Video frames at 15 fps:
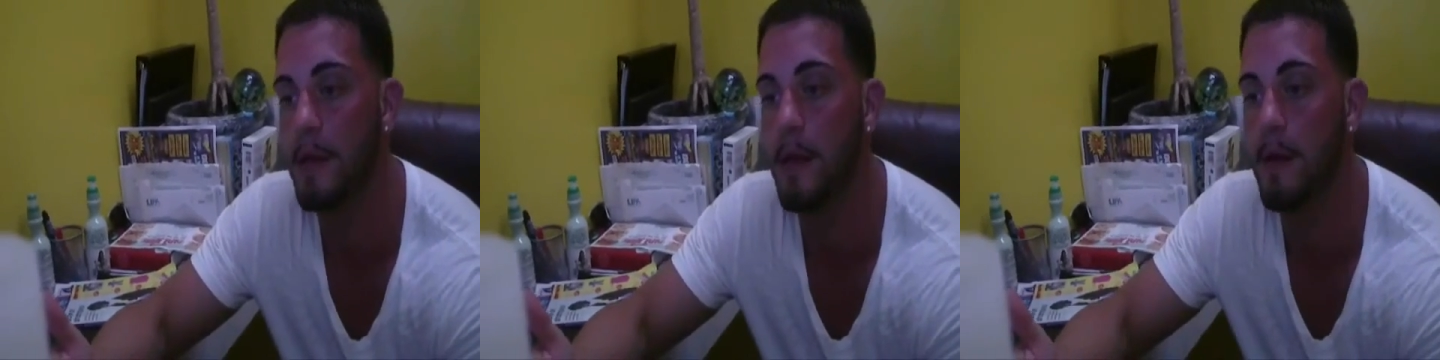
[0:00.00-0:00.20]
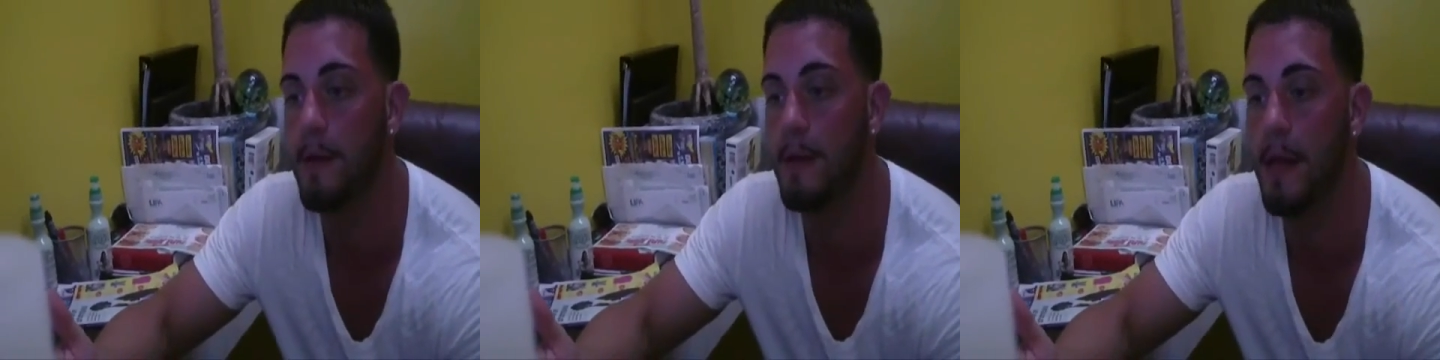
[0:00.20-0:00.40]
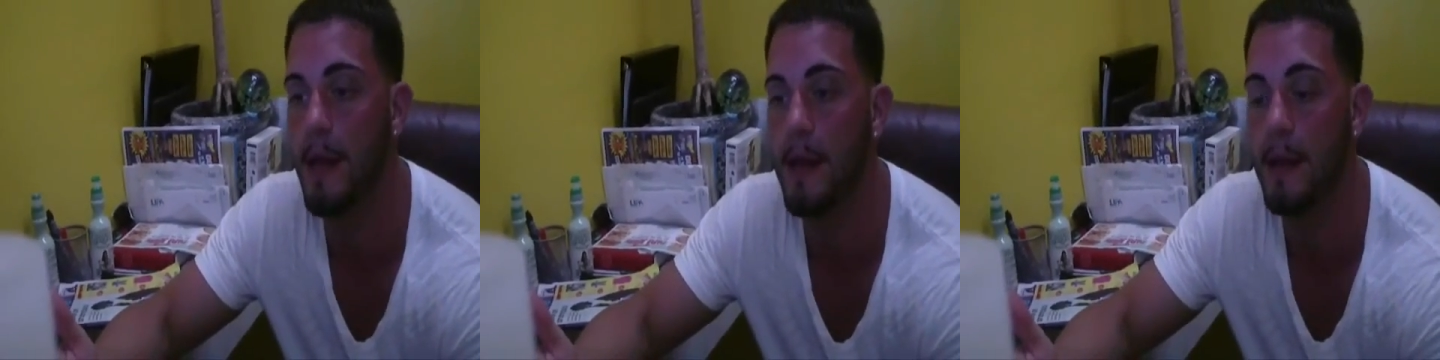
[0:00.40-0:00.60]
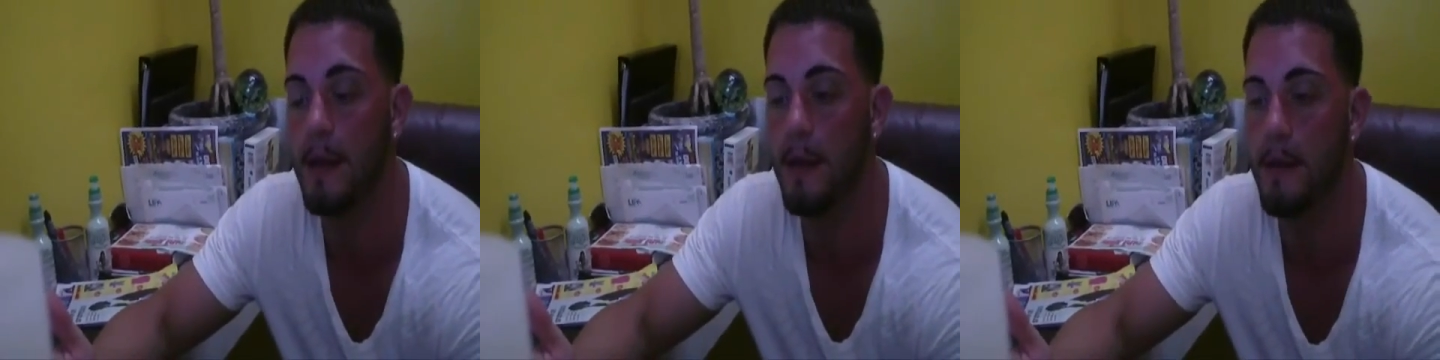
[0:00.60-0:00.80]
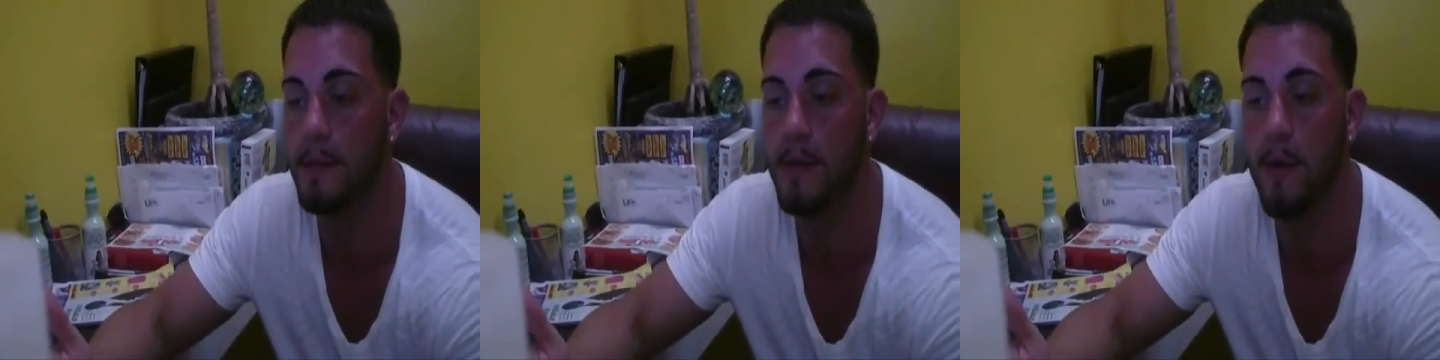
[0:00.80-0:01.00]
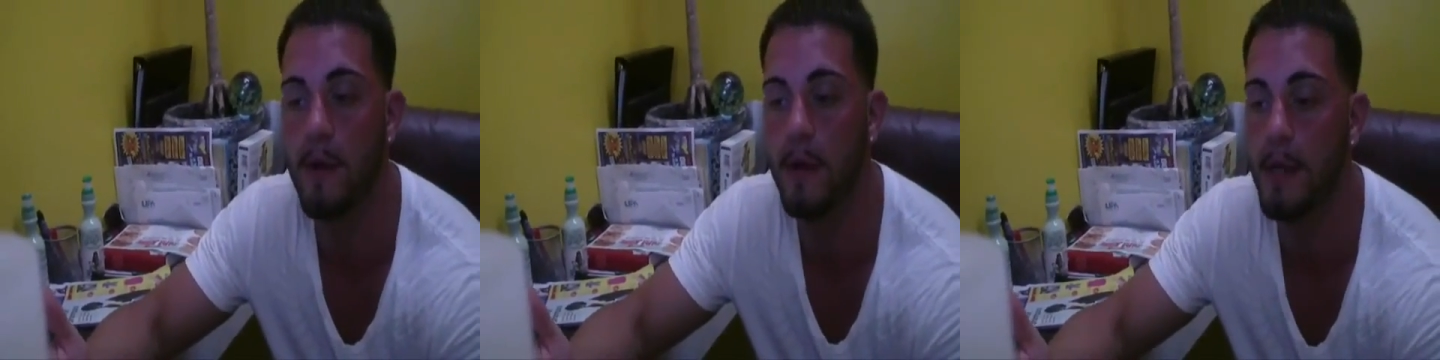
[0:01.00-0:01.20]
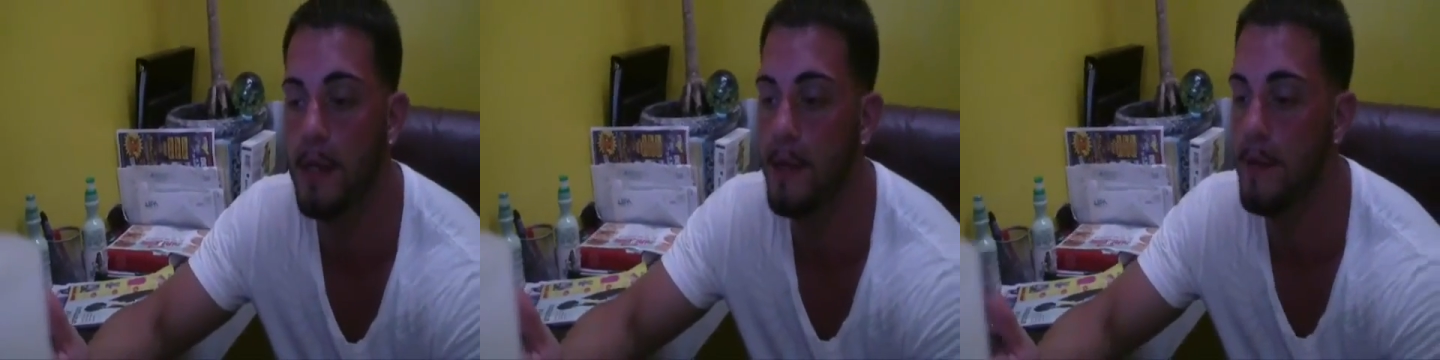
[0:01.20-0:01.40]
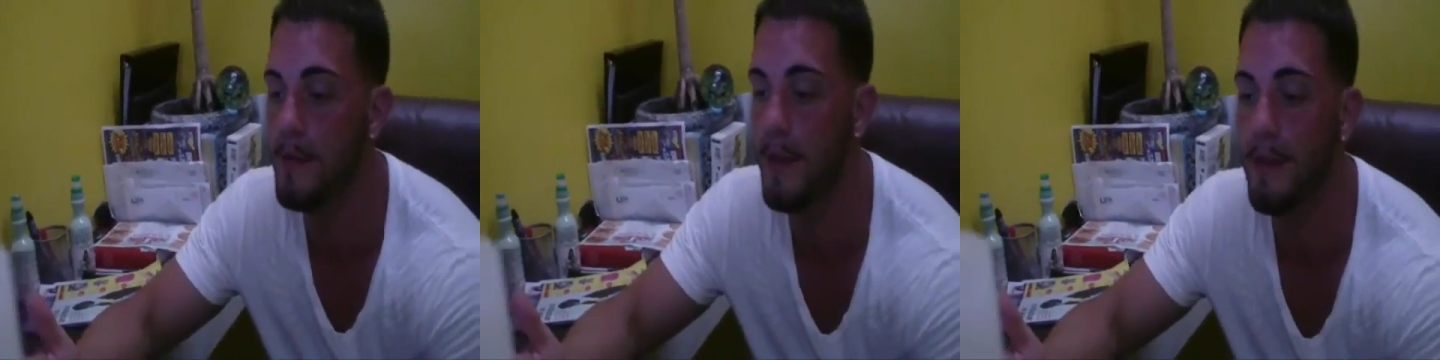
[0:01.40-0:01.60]
you know, that I'm talking
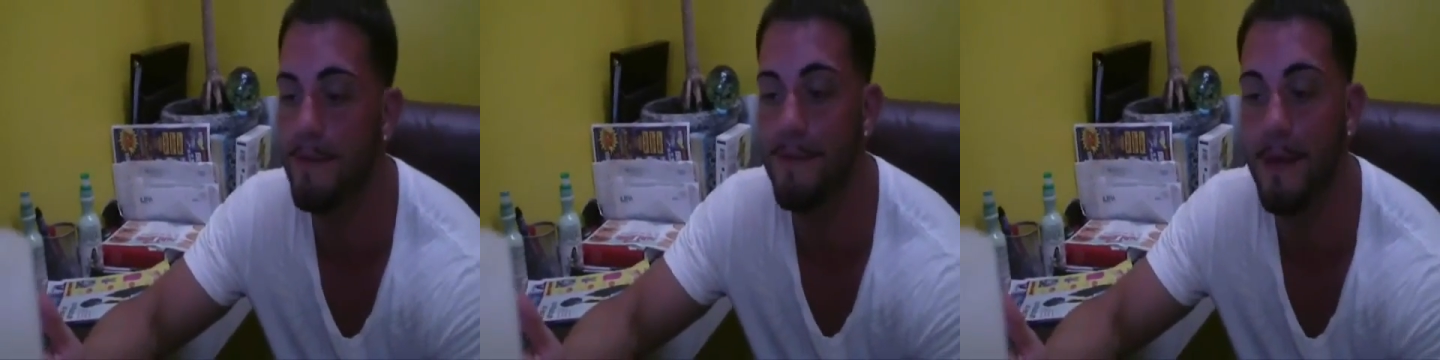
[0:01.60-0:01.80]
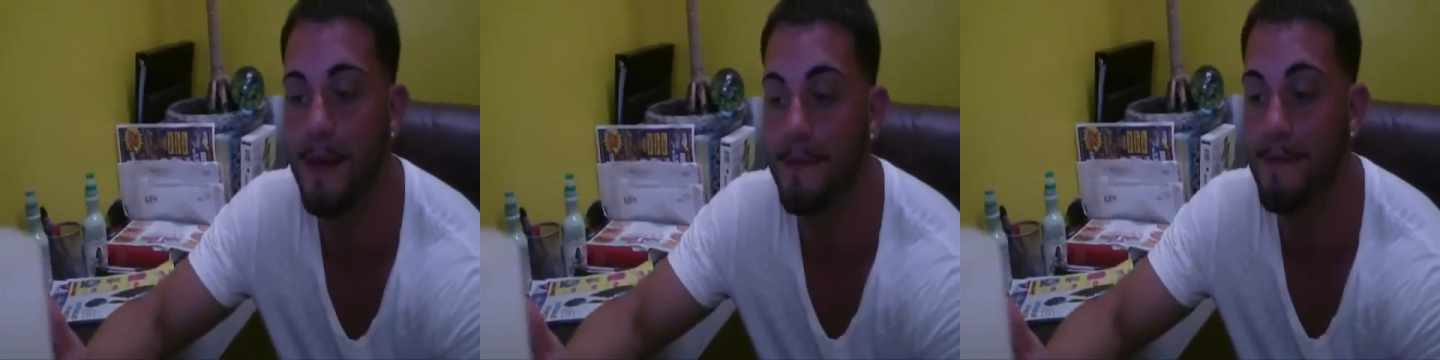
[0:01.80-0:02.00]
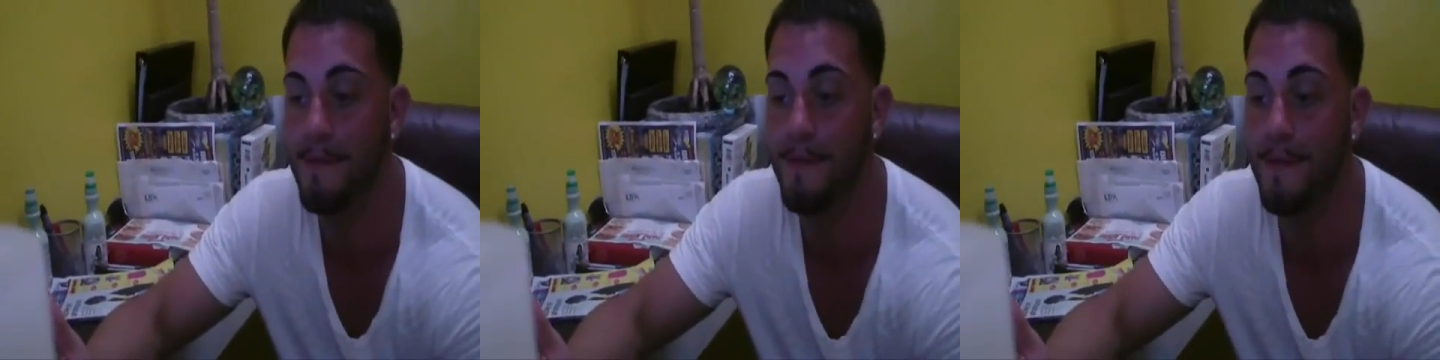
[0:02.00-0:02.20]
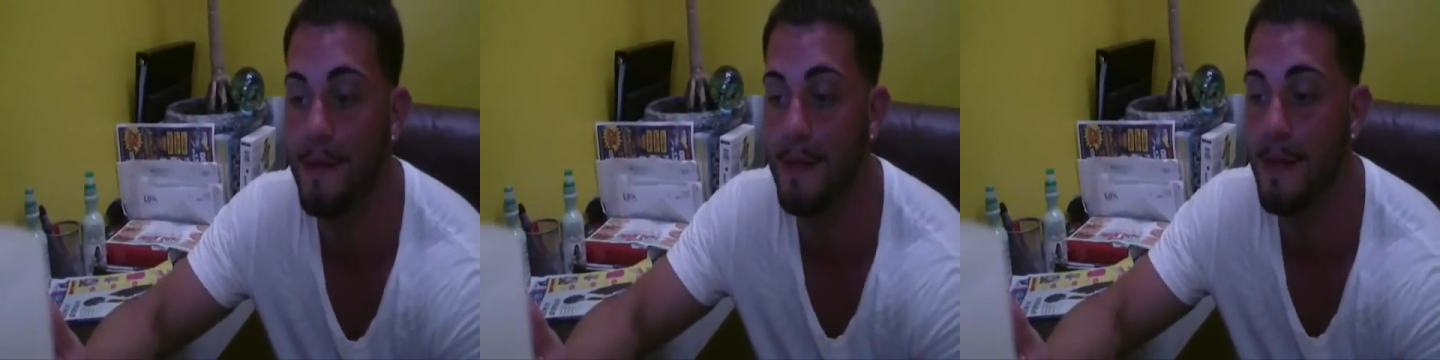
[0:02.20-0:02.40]
to you, that if